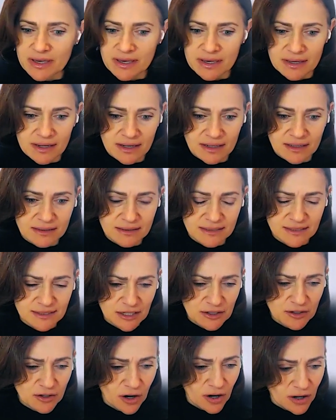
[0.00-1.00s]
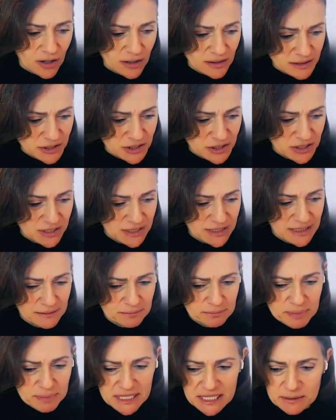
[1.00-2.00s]
the psychology
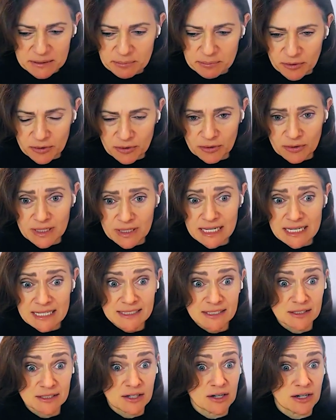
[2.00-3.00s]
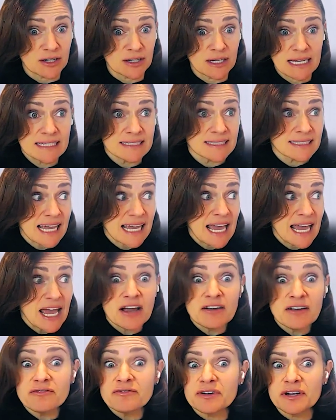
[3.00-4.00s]
and people is
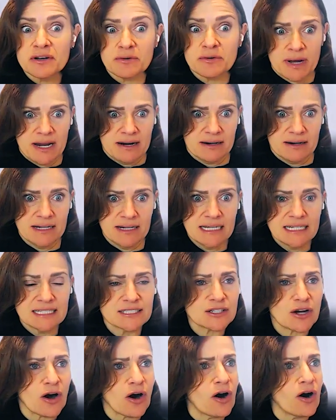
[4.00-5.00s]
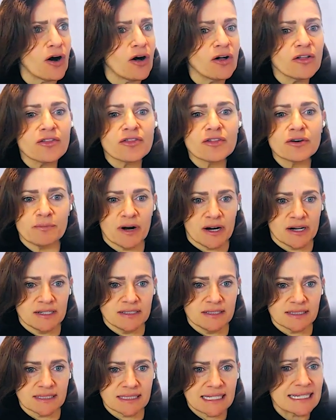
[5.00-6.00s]
everywhere, is all the
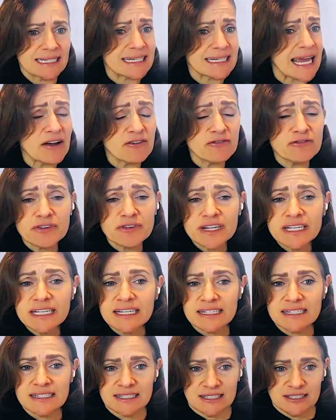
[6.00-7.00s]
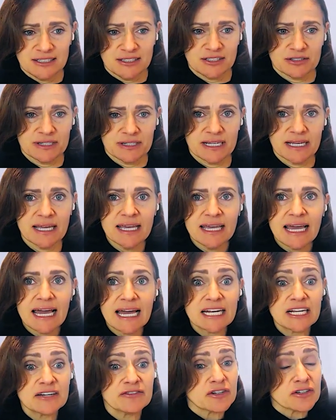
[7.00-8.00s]
buzz in every industry.
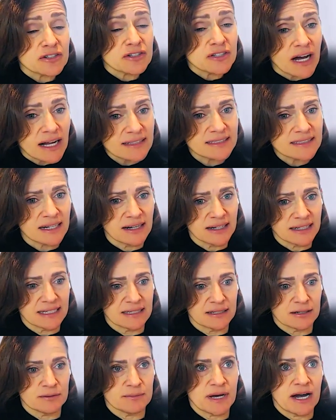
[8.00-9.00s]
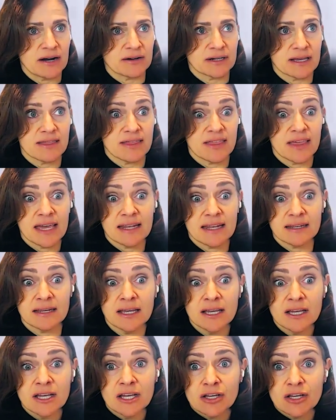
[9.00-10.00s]
And if you're not talking about it,
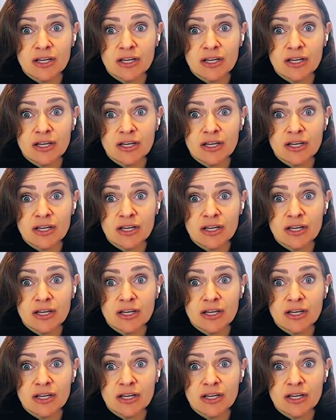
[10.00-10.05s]
then